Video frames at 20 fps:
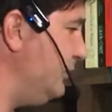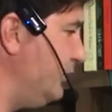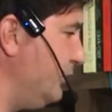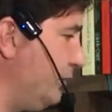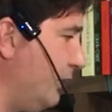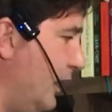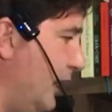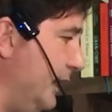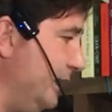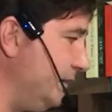
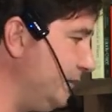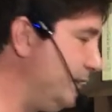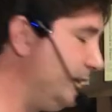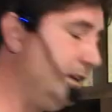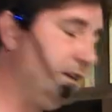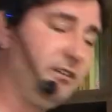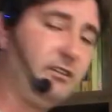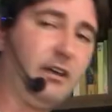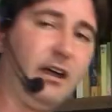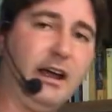divides
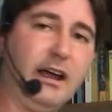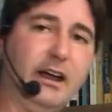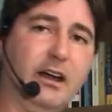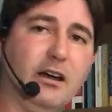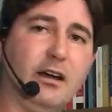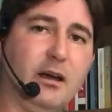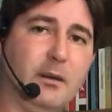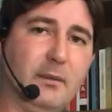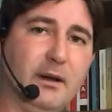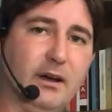the
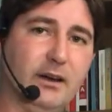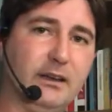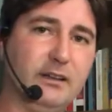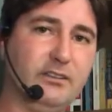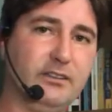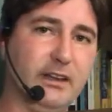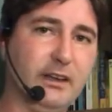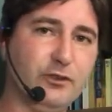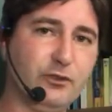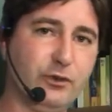entire American
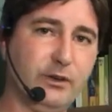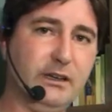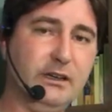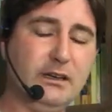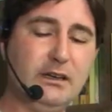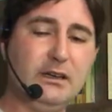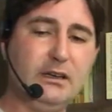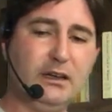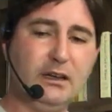century,